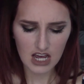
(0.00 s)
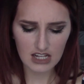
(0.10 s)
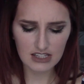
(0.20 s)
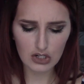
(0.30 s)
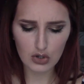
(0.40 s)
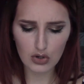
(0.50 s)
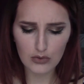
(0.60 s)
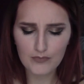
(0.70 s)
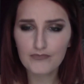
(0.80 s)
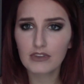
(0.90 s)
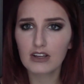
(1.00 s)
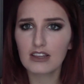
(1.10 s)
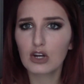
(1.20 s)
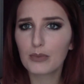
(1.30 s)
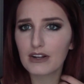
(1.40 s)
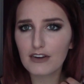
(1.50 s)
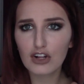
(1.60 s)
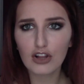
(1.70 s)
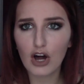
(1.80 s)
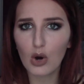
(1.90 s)
little bit of a
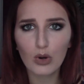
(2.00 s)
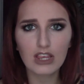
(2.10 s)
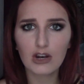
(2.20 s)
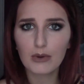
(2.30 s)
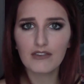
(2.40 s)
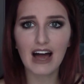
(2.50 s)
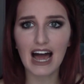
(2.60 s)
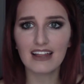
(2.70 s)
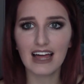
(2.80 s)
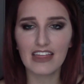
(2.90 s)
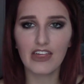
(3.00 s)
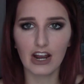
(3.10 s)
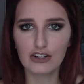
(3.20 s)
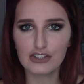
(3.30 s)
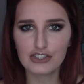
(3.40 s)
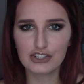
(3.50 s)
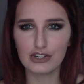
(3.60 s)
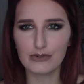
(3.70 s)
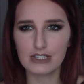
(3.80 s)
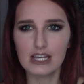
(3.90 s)
glow or a little bit of a highlight, then I just
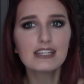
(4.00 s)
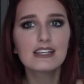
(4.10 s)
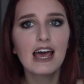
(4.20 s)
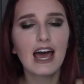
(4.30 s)
use this.